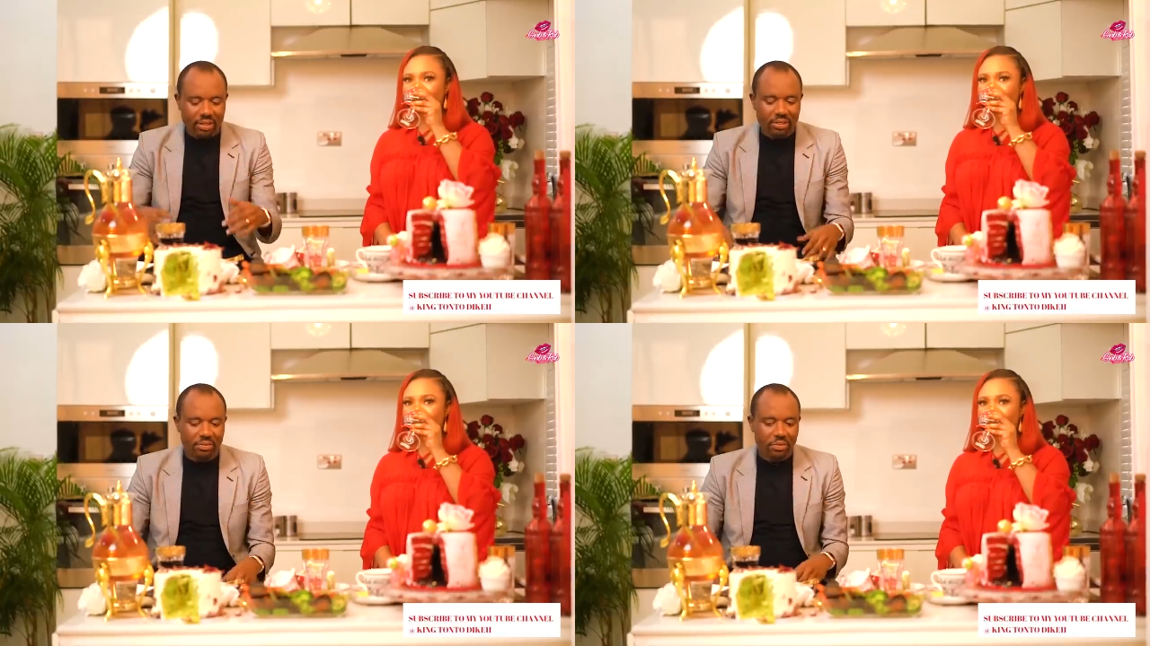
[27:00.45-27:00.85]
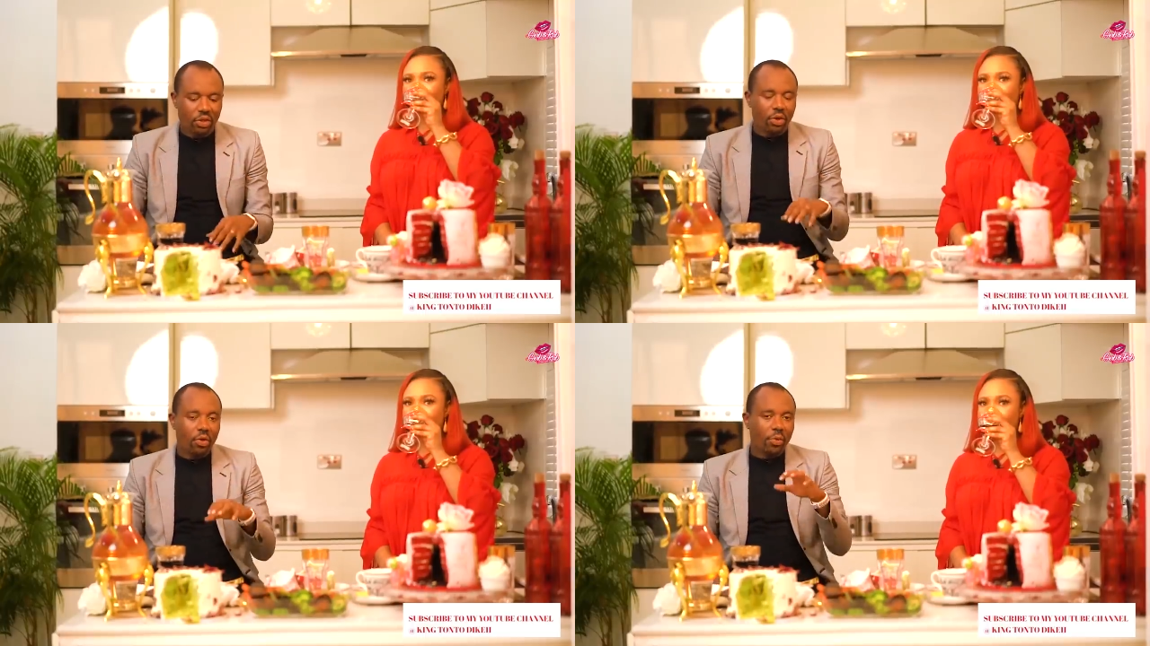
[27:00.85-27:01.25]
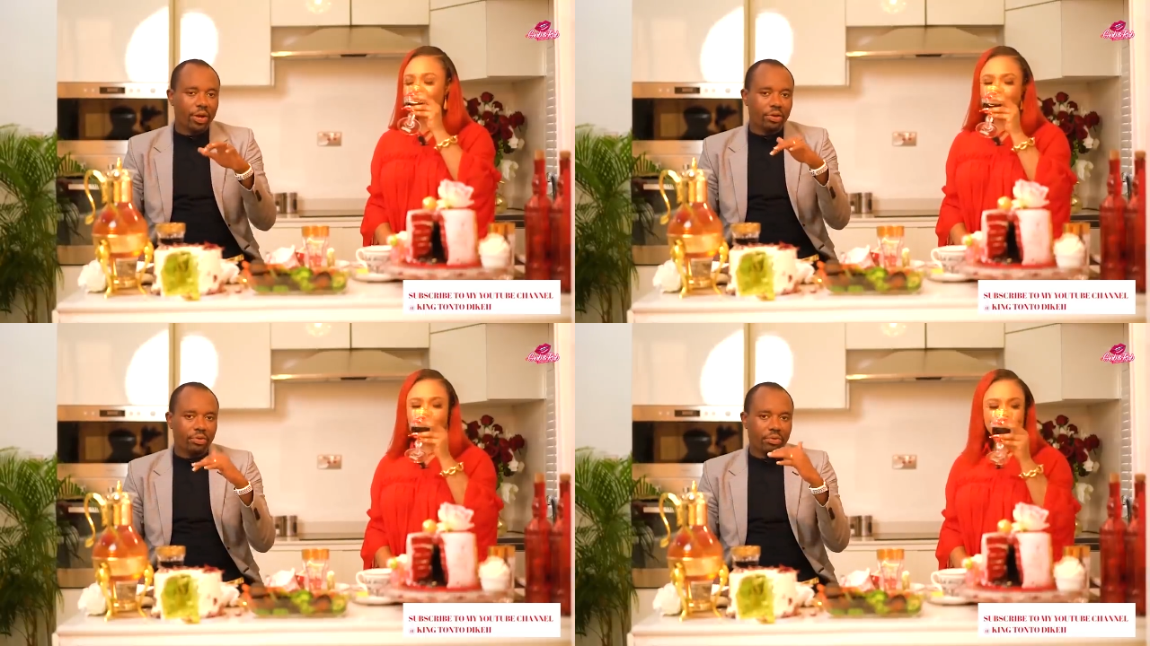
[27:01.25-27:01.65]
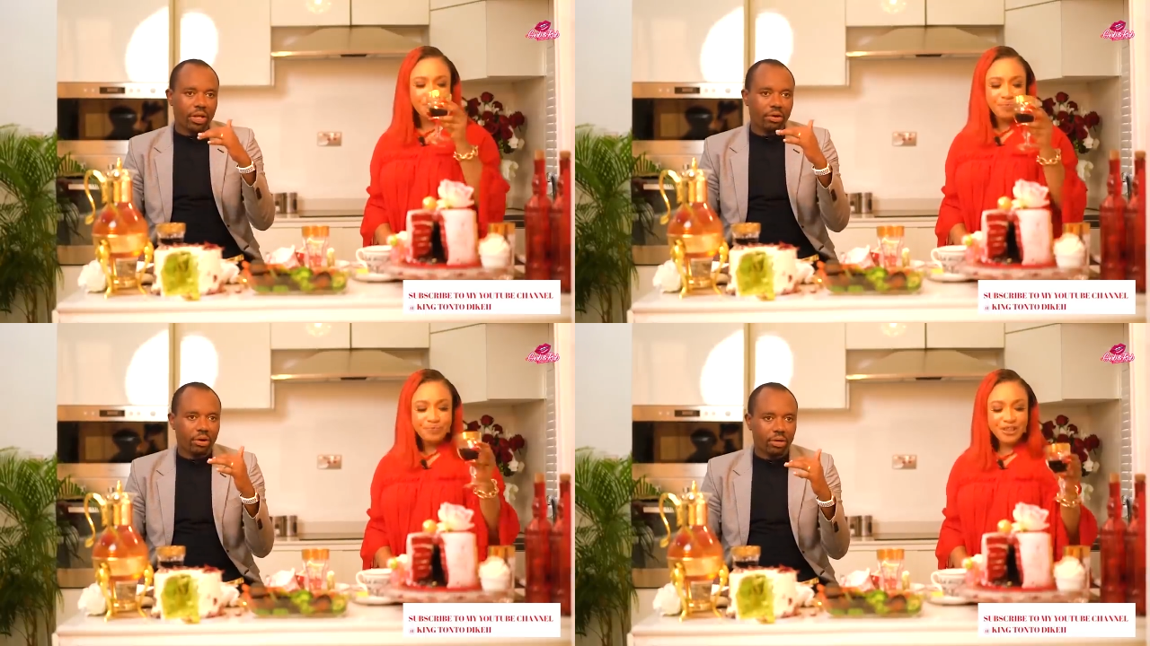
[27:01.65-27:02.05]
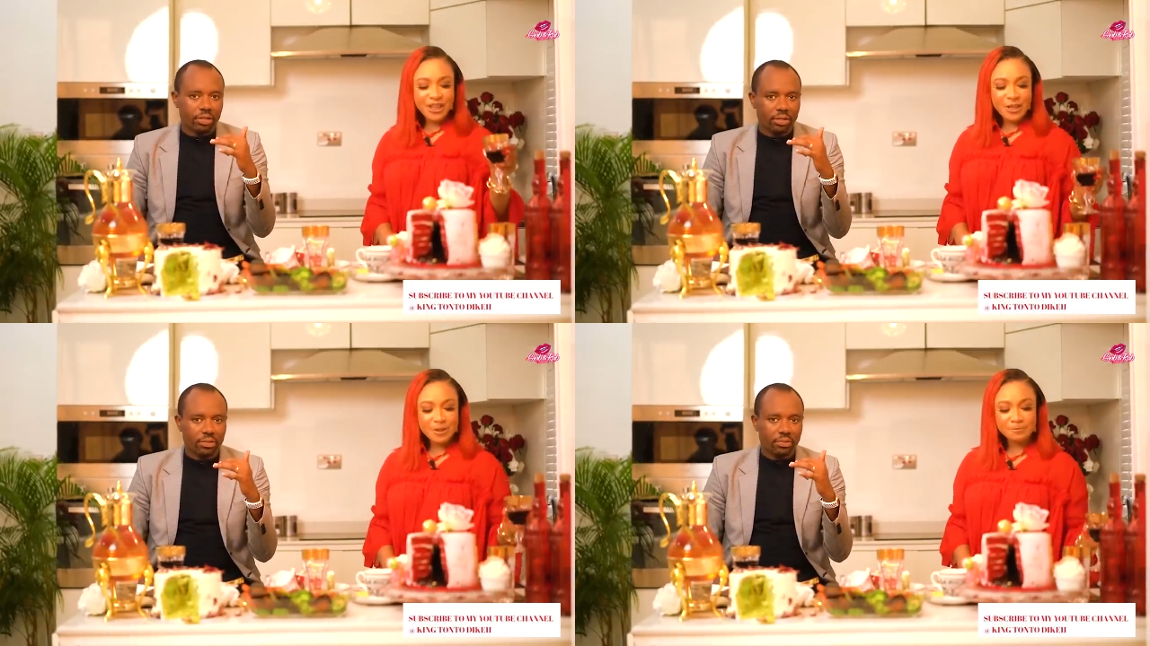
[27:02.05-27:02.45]
Speaker 1: this. When you're really hurt,
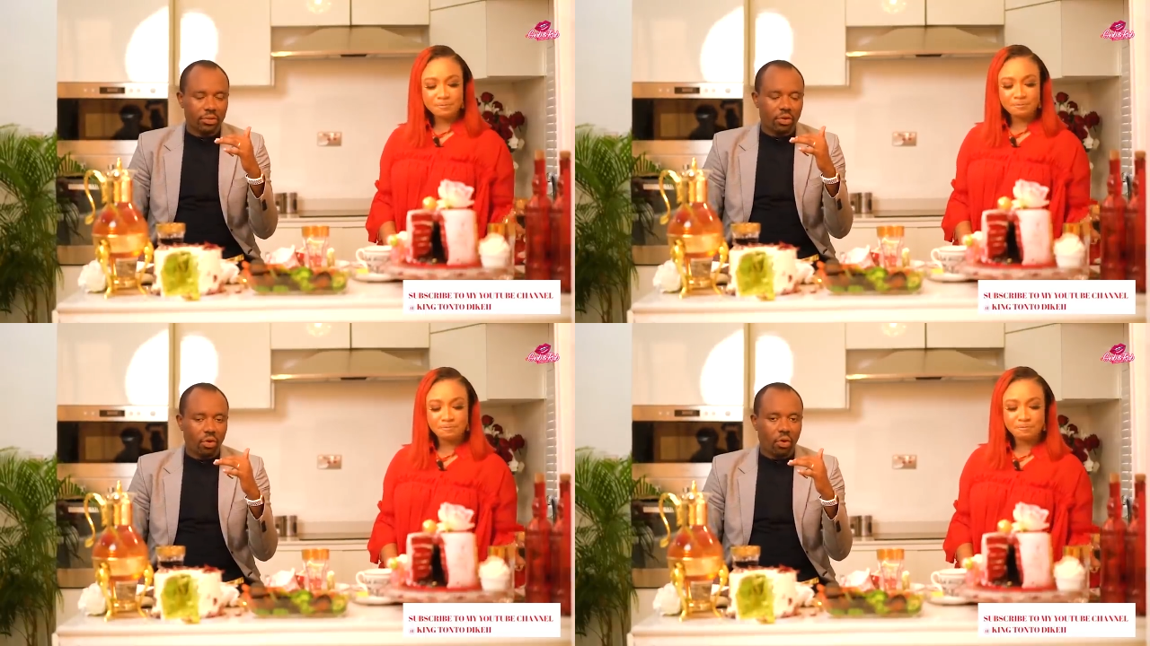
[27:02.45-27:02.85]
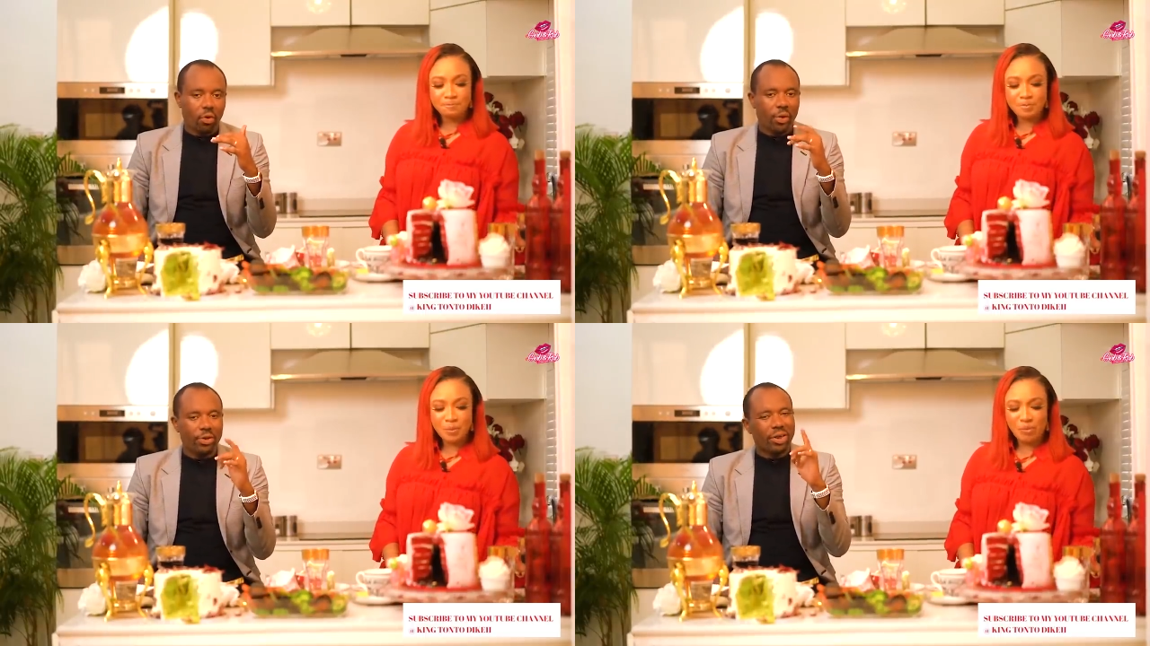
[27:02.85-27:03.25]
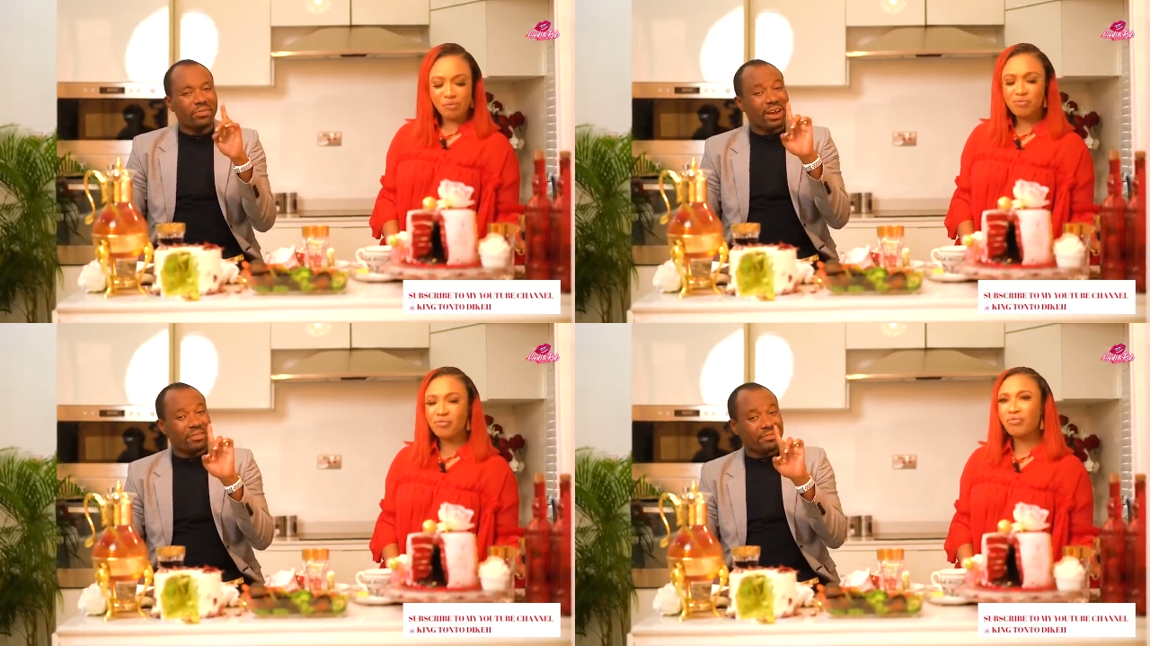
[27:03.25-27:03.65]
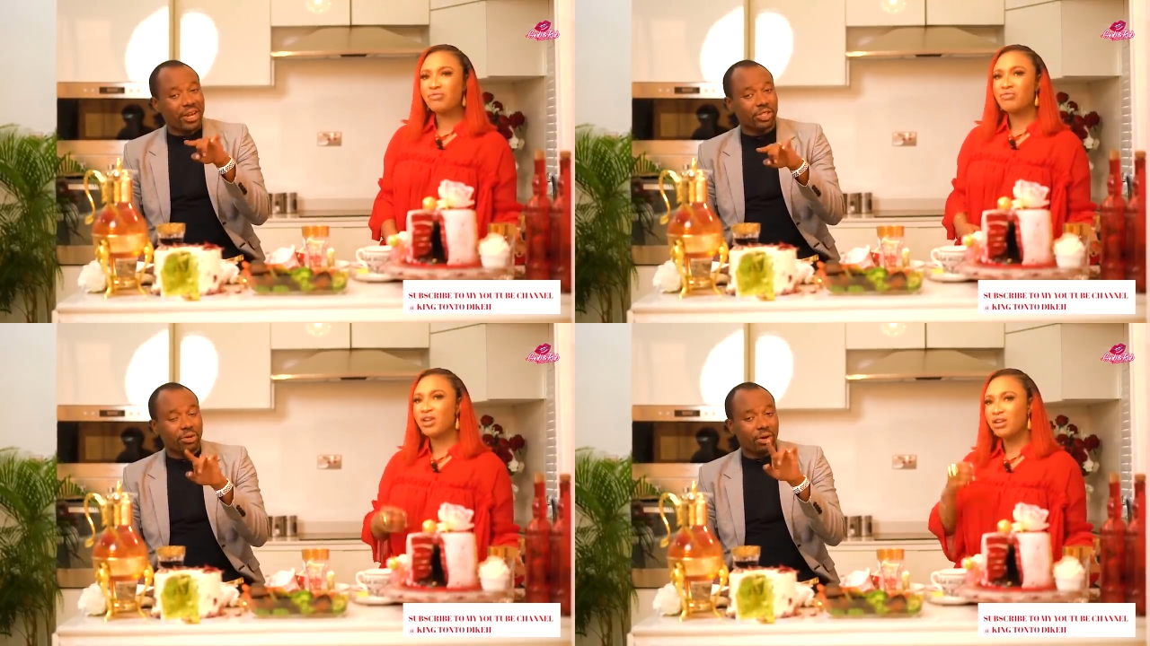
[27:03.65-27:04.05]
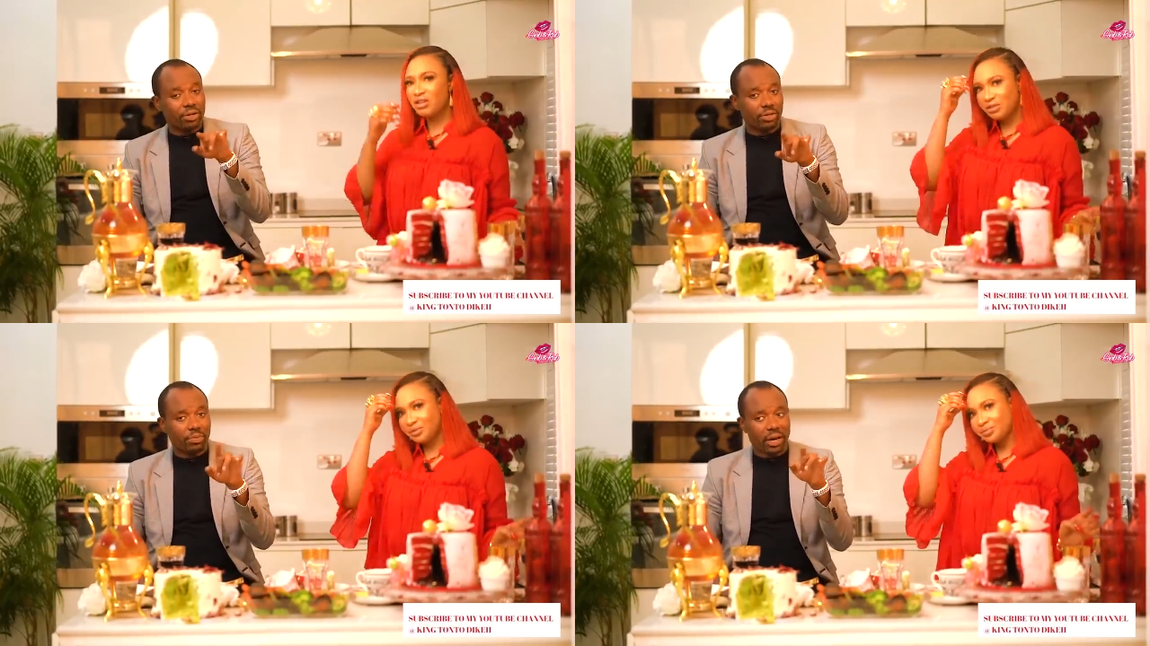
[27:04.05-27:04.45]
or when you're even afraid to
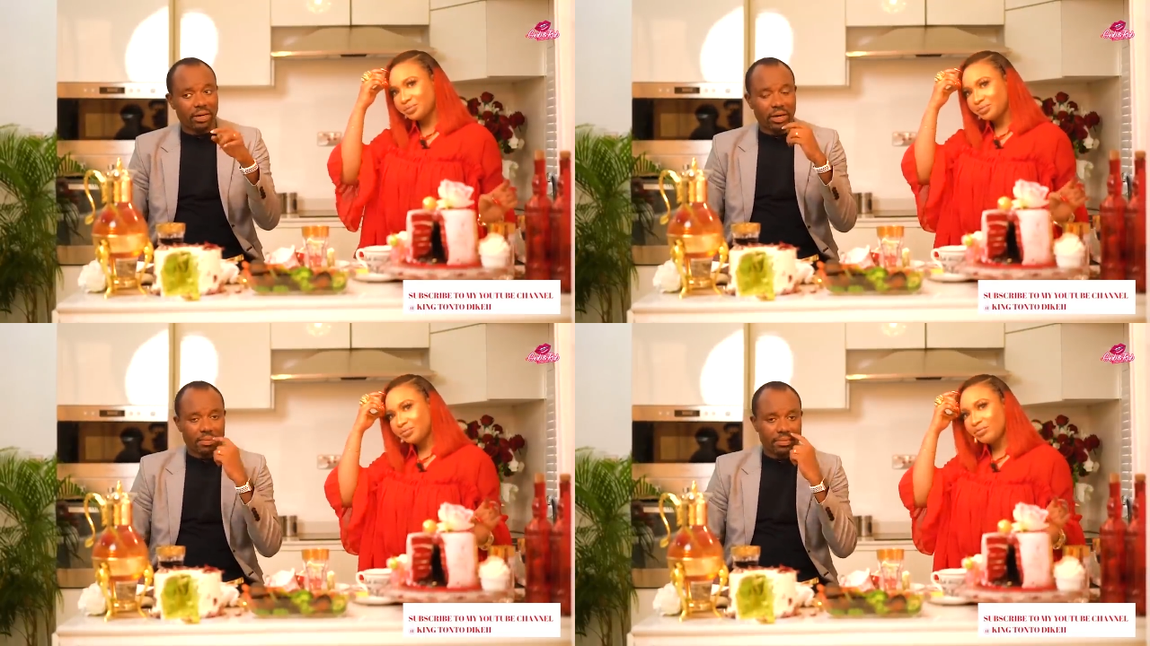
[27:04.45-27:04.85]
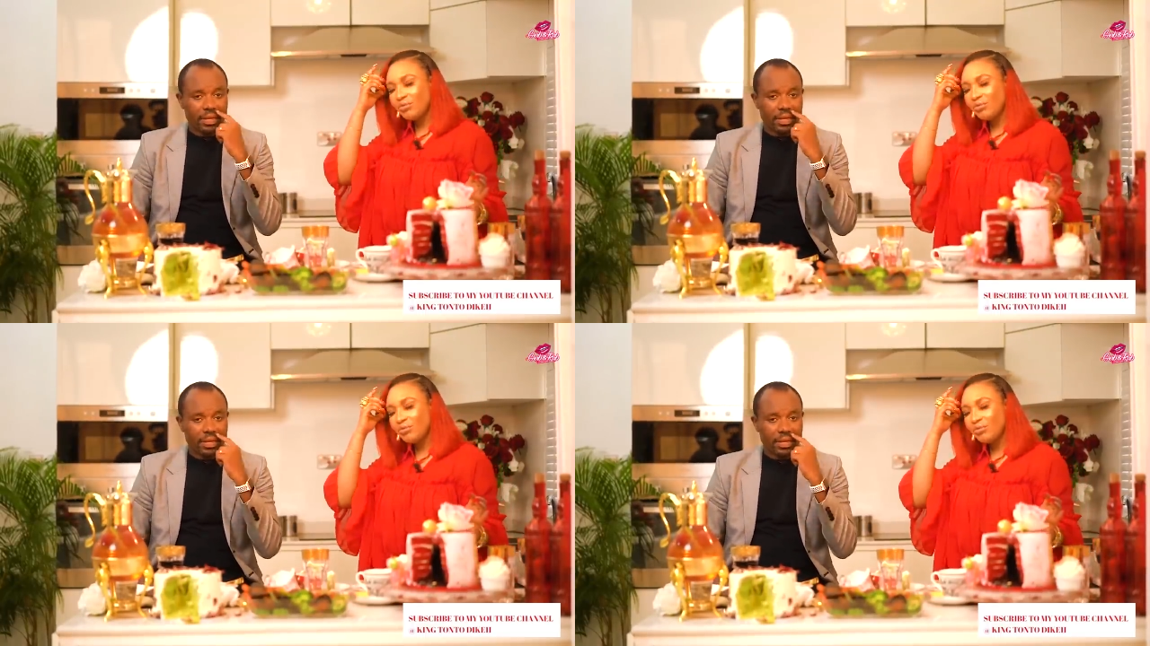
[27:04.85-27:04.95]
hurt your partner,